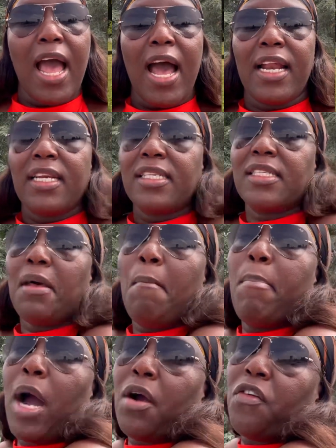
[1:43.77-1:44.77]
and it's a
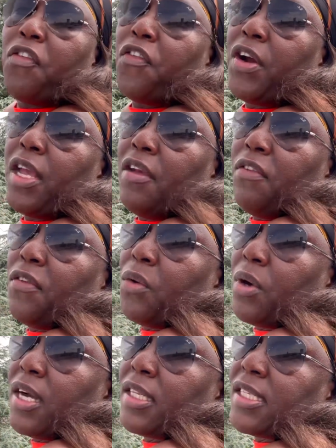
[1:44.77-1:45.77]
bag free, you
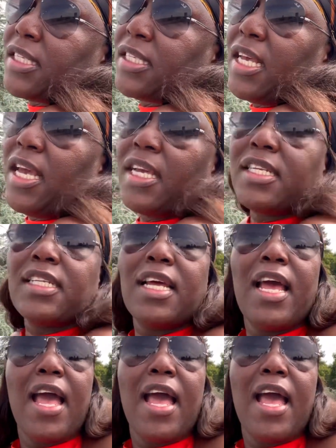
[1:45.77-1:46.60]
can see it,